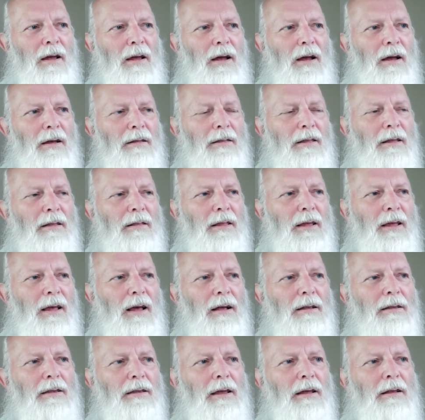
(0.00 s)
And then the
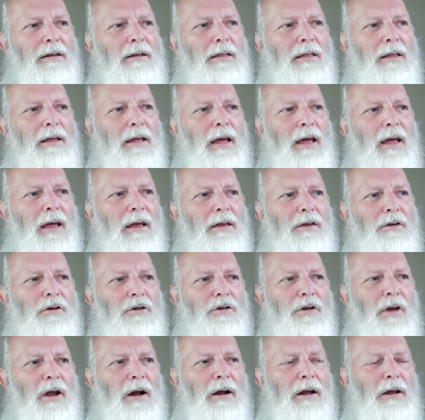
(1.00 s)
cutting into the cake and
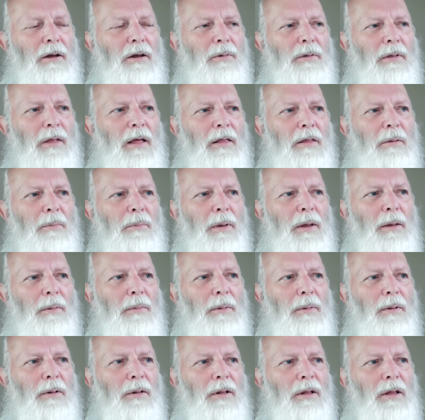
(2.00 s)
sharing it with other
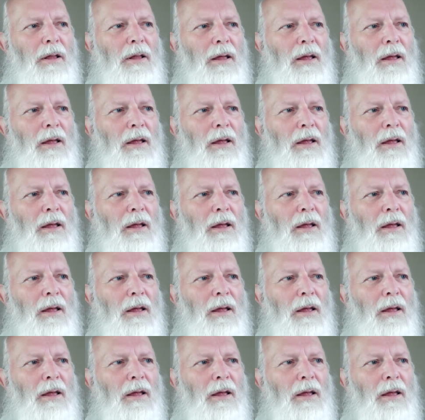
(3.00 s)
people